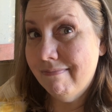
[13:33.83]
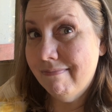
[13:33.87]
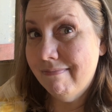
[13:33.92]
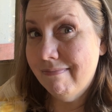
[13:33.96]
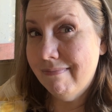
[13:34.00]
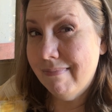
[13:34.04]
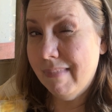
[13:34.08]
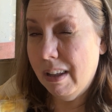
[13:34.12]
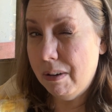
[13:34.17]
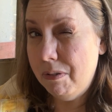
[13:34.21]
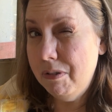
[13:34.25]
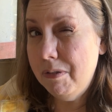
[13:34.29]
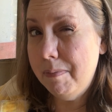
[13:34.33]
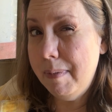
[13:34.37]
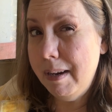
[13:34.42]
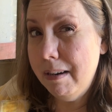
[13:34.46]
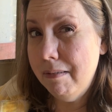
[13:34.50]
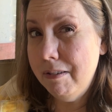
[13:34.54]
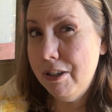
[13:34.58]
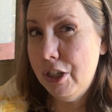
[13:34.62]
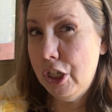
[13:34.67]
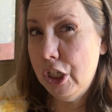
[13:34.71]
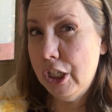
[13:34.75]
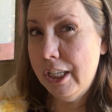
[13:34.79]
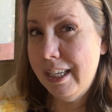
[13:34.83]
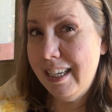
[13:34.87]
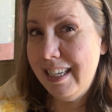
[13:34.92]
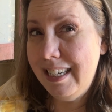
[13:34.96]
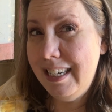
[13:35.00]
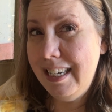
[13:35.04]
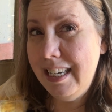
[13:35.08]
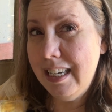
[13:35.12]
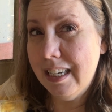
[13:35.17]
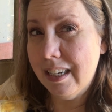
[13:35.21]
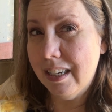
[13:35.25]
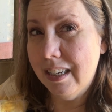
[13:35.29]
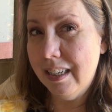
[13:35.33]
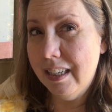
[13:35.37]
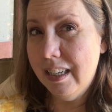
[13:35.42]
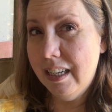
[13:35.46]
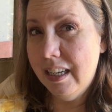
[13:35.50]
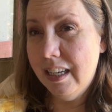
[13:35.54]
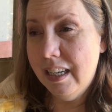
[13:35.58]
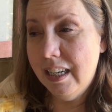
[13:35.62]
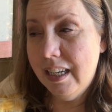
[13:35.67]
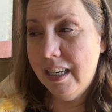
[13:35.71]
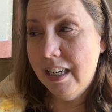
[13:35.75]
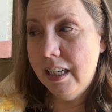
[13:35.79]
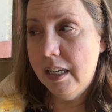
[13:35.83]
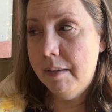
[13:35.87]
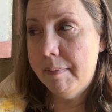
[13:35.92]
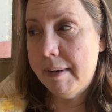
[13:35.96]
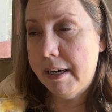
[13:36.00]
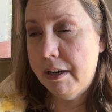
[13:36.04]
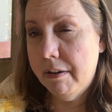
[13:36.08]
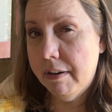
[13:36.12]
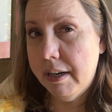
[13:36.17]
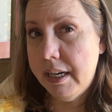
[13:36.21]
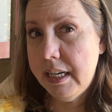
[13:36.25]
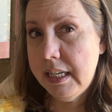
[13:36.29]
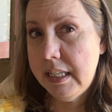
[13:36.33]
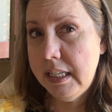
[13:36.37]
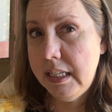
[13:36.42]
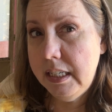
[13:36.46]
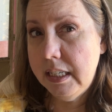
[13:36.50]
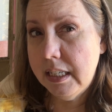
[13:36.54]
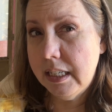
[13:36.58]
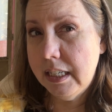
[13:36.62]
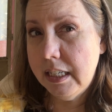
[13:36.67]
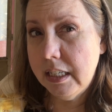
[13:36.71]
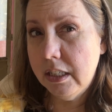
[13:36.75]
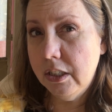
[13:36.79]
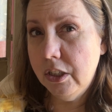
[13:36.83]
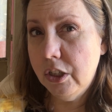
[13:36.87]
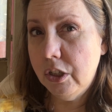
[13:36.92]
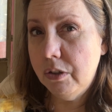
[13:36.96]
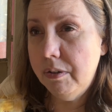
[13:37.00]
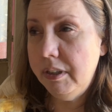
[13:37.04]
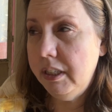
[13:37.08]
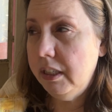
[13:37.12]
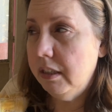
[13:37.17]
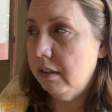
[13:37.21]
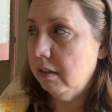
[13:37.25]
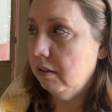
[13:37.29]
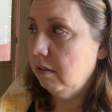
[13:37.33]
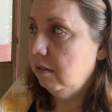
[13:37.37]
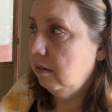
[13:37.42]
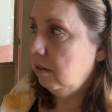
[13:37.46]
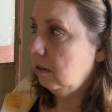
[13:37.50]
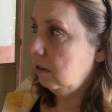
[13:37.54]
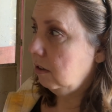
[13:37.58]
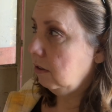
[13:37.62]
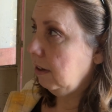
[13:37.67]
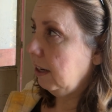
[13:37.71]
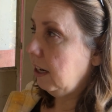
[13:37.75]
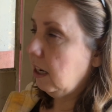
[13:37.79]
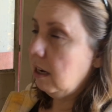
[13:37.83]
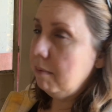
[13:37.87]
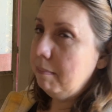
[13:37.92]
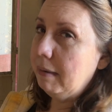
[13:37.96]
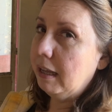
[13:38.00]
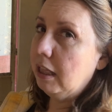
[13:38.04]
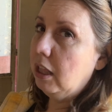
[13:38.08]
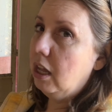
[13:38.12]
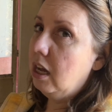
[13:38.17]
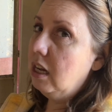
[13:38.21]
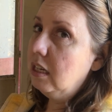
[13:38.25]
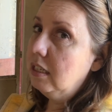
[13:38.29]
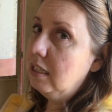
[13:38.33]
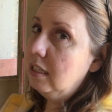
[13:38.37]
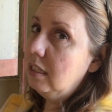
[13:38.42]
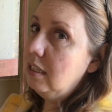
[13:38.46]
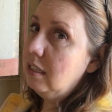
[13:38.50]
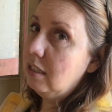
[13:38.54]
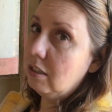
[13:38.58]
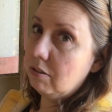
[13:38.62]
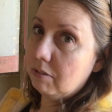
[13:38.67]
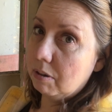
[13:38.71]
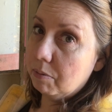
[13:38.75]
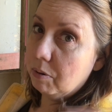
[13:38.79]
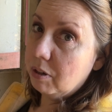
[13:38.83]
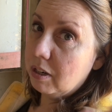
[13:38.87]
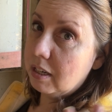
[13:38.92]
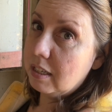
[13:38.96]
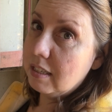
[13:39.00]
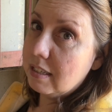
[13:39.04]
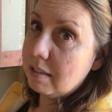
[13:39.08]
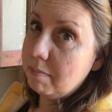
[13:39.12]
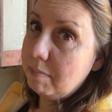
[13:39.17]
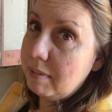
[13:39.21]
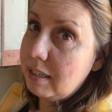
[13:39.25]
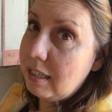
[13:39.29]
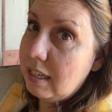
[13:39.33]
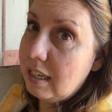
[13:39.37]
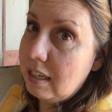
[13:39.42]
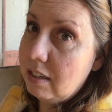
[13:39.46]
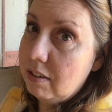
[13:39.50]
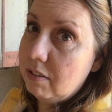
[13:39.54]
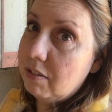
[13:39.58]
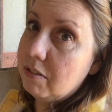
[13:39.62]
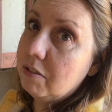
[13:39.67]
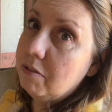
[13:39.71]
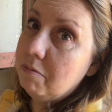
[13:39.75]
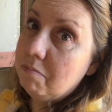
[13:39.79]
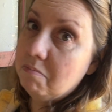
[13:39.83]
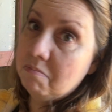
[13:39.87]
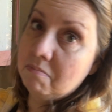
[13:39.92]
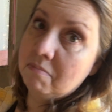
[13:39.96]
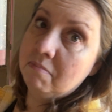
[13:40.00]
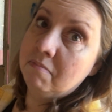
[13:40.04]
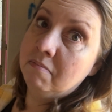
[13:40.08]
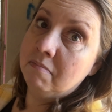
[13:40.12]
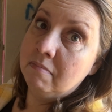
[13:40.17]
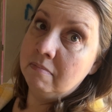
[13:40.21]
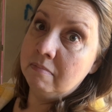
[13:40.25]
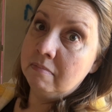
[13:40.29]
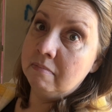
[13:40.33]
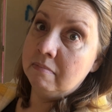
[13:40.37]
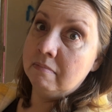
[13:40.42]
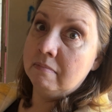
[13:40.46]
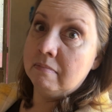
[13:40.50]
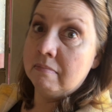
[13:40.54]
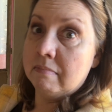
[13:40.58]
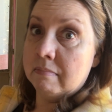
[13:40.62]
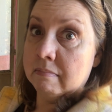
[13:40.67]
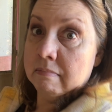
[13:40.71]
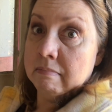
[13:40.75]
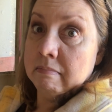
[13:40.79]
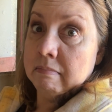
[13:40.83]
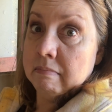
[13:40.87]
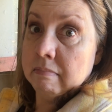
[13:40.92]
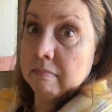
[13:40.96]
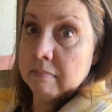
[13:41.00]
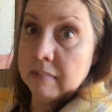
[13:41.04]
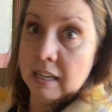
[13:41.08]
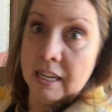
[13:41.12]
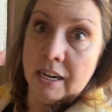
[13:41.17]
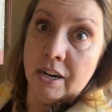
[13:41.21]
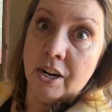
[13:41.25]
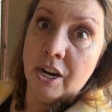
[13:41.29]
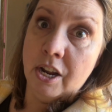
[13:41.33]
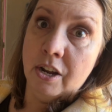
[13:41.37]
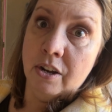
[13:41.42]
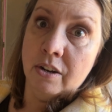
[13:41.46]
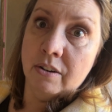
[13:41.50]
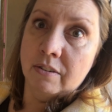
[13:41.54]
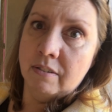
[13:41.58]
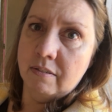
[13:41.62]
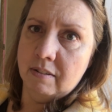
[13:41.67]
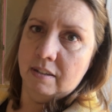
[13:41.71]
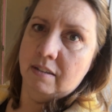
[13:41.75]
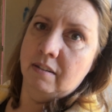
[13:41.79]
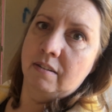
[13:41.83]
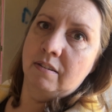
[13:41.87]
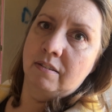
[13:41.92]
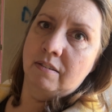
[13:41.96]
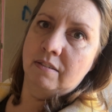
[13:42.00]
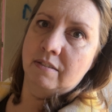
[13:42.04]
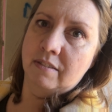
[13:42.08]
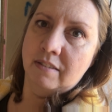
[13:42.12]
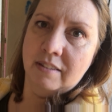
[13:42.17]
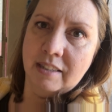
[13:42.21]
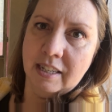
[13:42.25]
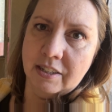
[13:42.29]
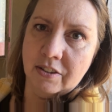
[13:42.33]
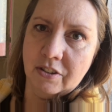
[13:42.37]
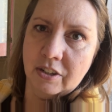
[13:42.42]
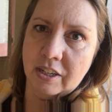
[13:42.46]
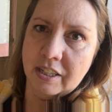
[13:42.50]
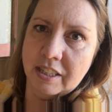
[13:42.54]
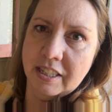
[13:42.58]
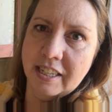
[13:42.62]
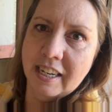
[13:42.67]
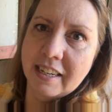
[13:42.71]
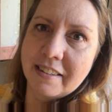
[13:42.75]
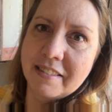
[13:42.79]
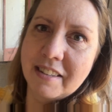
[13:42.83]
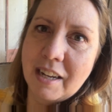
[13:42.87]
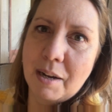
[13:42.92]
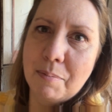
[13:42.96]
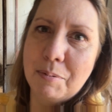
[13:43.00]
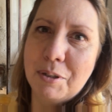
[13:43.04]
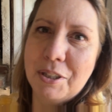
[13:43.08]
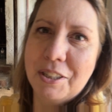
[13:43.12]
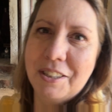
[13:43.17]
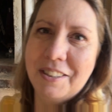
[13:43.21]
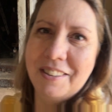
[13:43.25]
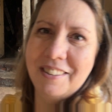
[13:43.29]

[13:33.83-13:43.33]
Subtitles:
That was my original idea. Am I crazy to still do it? Do I cut my losses? Do I work on something else? I don't know. Let's look at the next option.